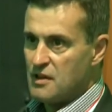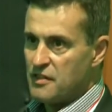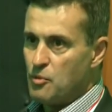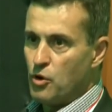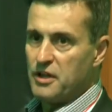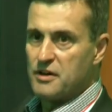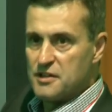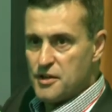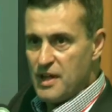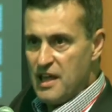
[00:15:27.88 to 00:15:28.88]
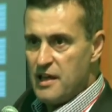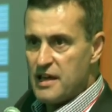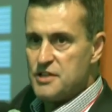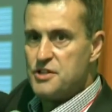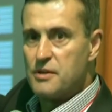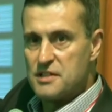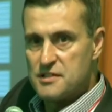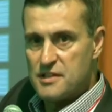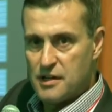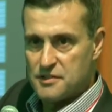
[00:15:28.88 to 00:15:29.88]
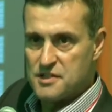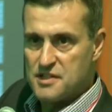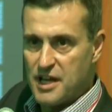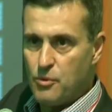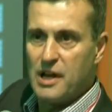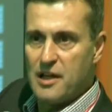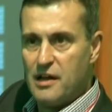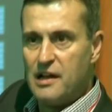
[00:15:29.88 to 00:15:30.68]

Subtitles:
then what you can do here is you can start to say, well,